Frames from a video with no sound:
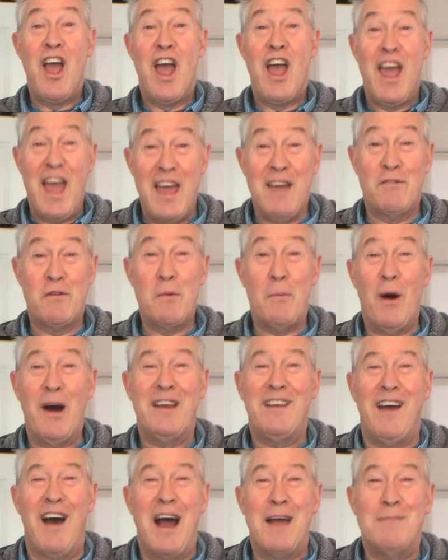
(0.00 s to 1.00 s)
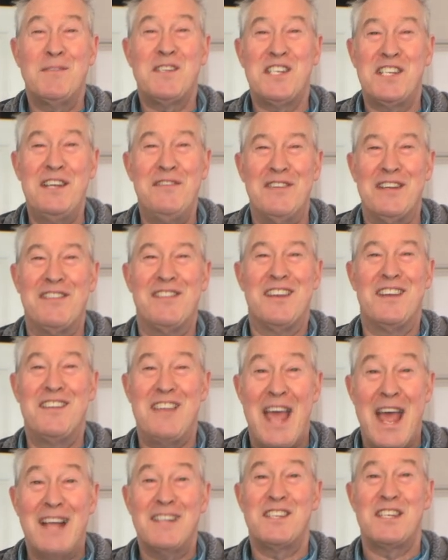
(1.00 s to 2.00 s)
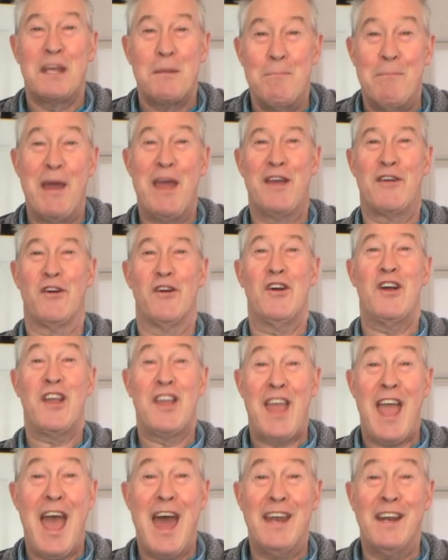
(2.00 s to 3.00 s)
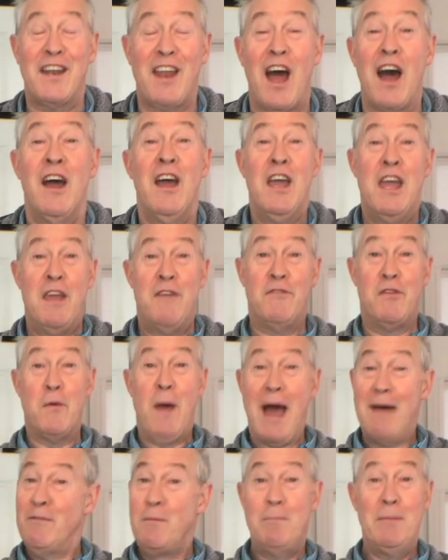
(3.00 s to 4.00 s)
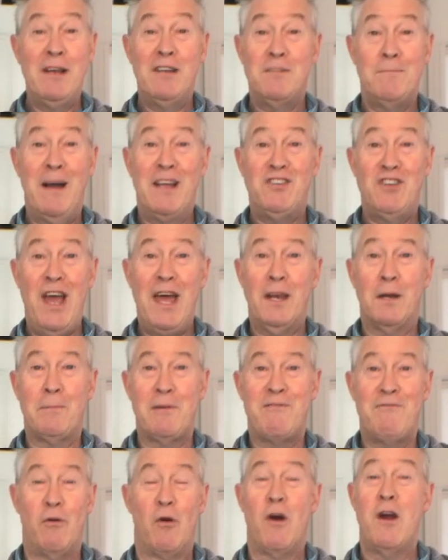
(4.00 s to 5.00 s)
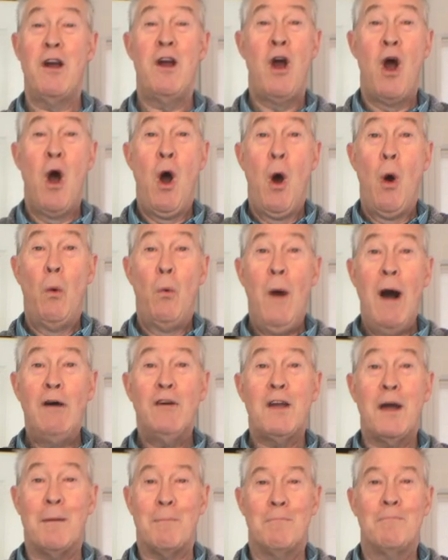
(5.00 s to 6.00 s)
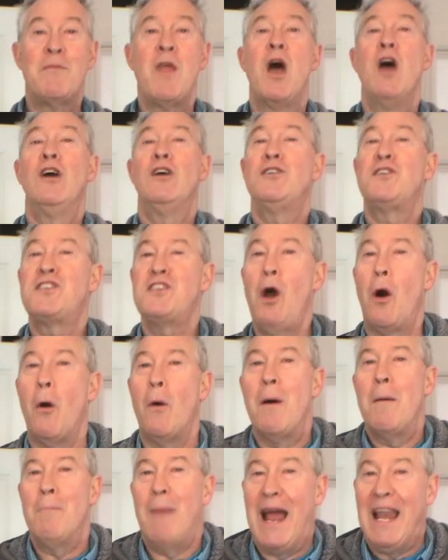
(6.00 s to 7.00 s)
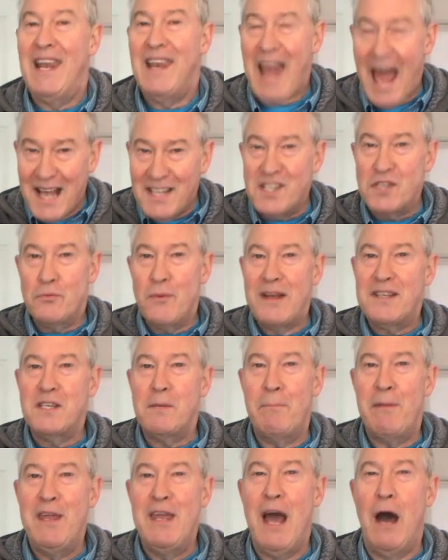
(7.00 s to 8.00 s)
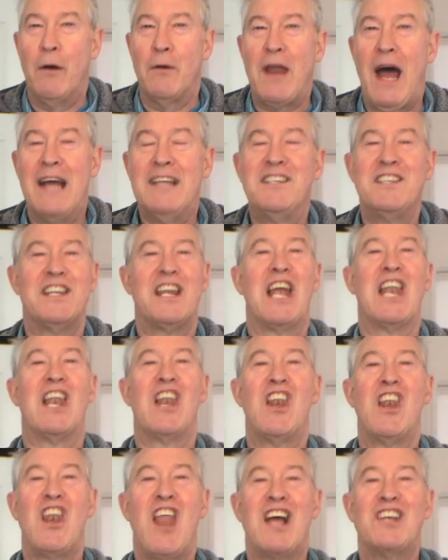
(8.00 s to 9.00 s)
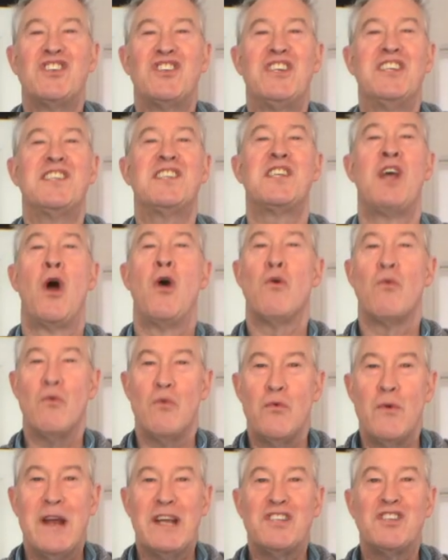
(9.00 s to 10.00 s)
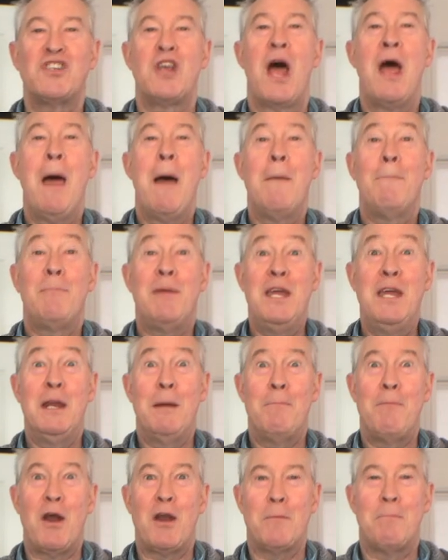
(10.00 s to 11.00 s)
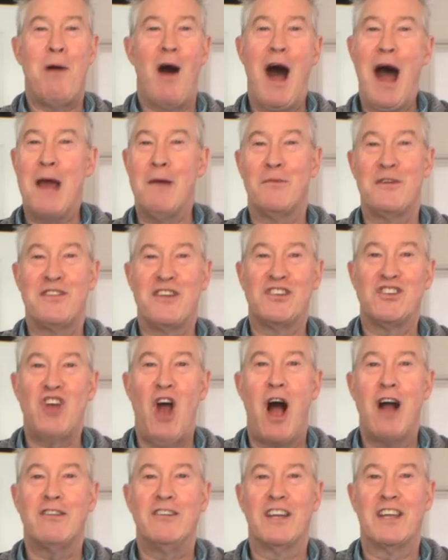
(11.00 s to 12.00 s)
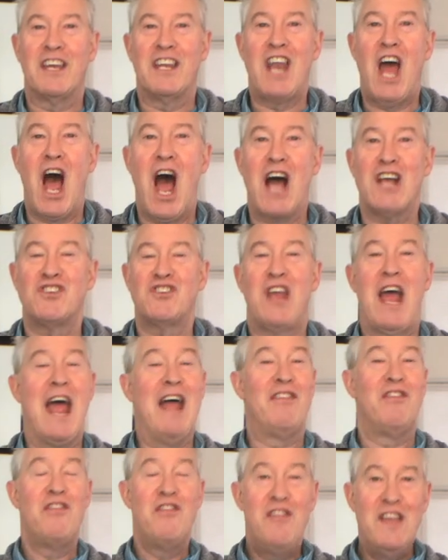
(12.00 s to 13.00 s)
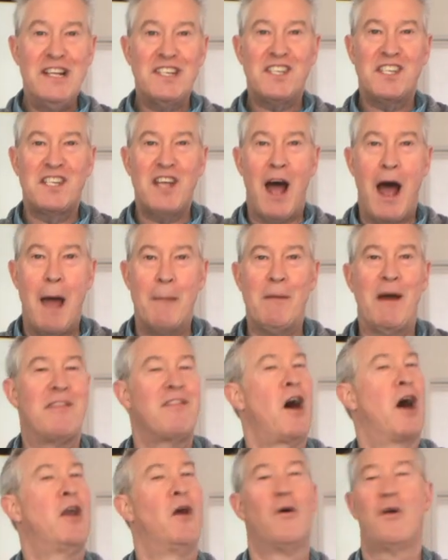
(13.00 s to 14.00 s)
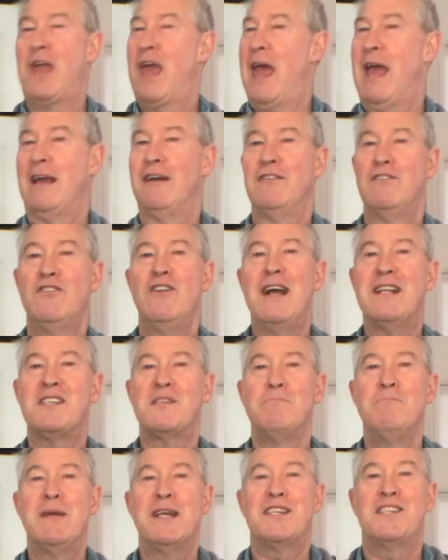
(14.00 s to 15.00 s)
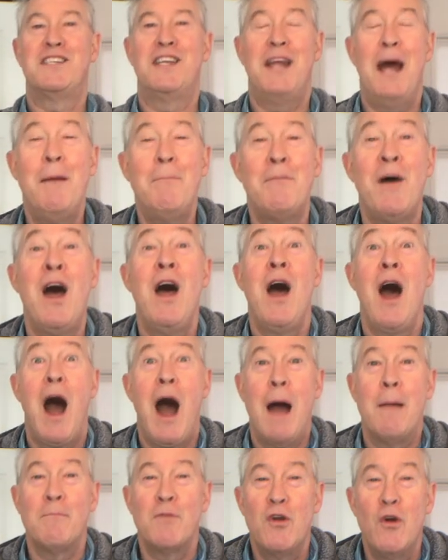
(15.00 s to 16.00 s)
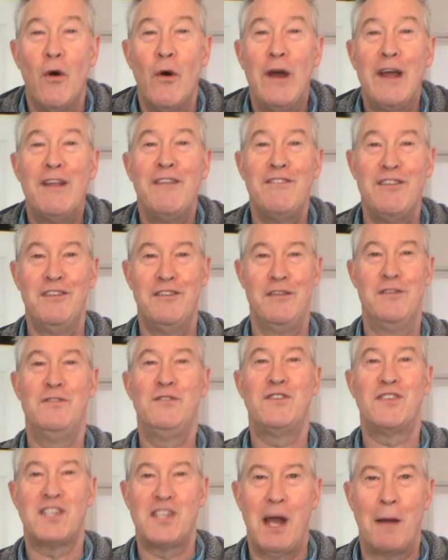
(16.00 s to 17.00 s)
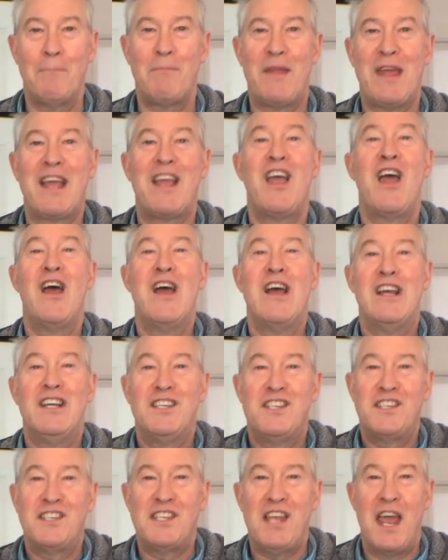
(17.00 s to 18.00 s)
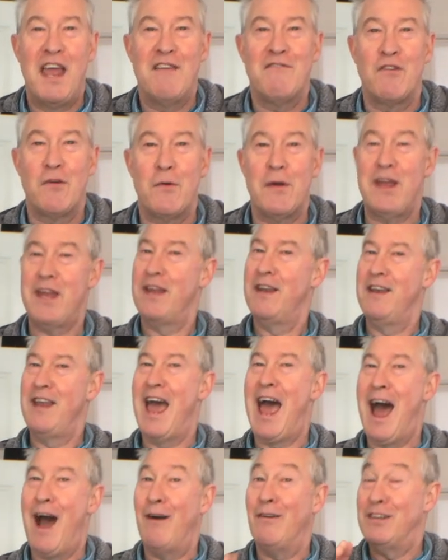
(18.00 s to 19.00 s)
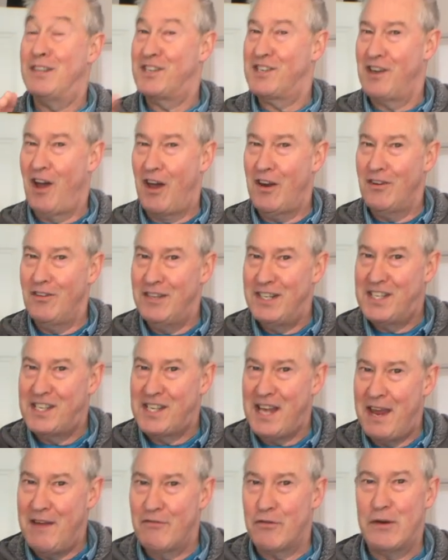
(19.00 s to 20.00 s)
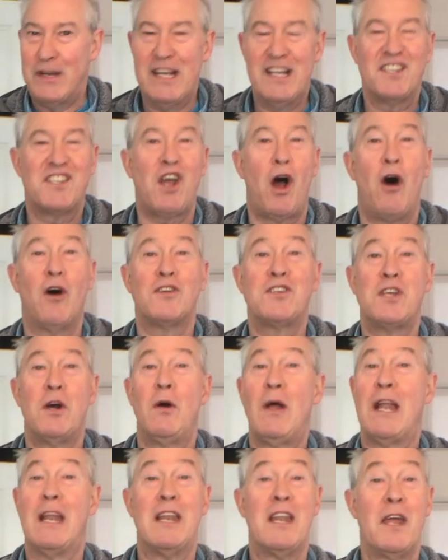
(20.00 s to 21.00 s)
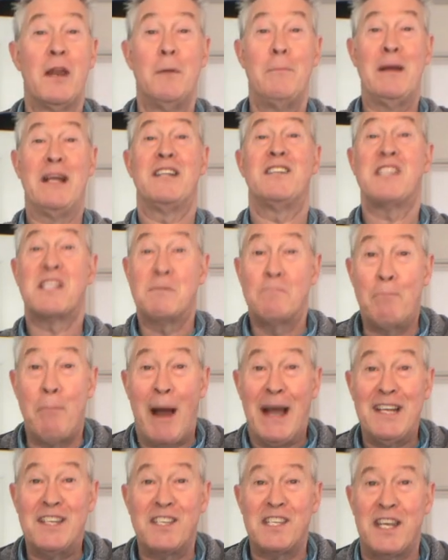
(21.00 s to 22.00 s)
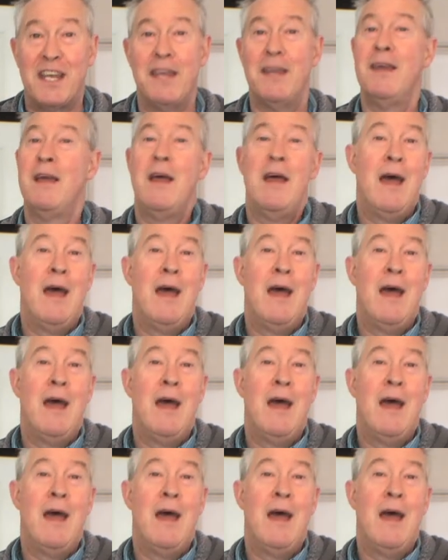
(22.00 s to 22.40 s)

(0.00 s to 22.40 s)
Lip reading: Hey everyone, I'm Stephen, the Dancing Baker Canada. If you haven't been to my channel before, welcome. So, my last recipe out, I did a luscious, rich peanut butter pie with a chocolate ganache. And this time I thought, okay, let's mix it up. I'm going to do something savory. Now, it's not only savory, it's also a little bit spicy.